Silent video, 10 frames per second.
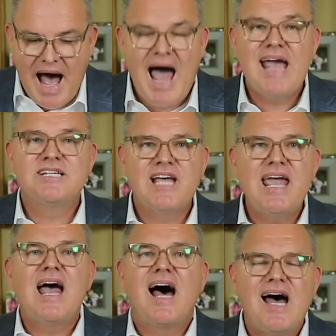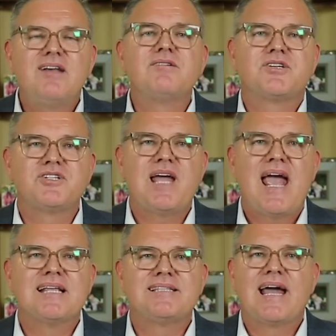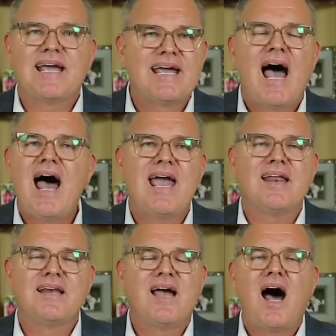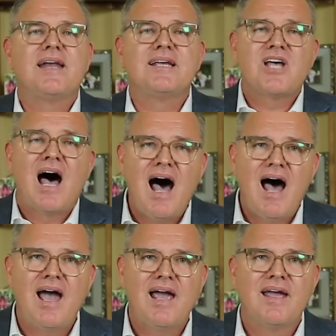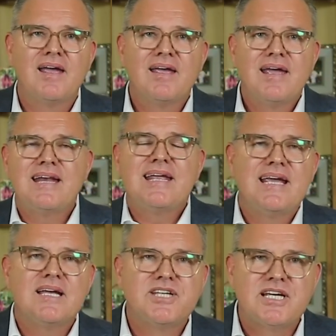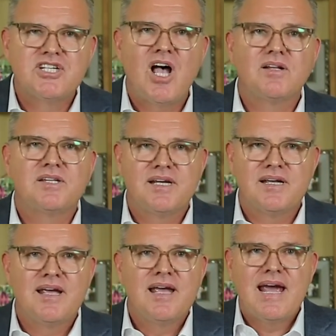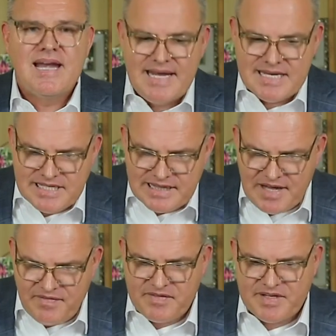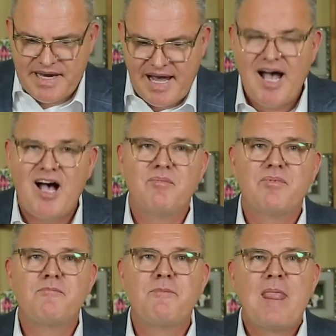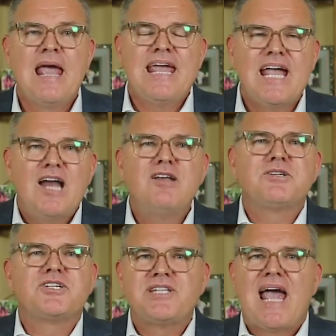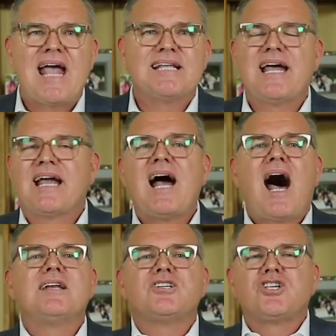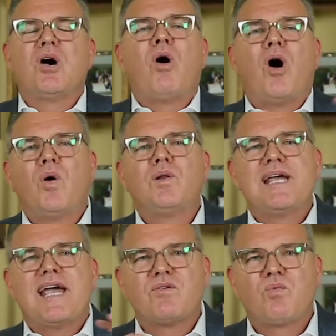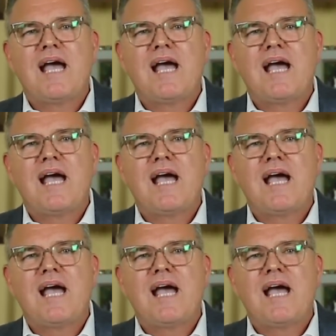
Isaiah understands that God is high and he is exalted and he is lifted up. He understands that God is so holy and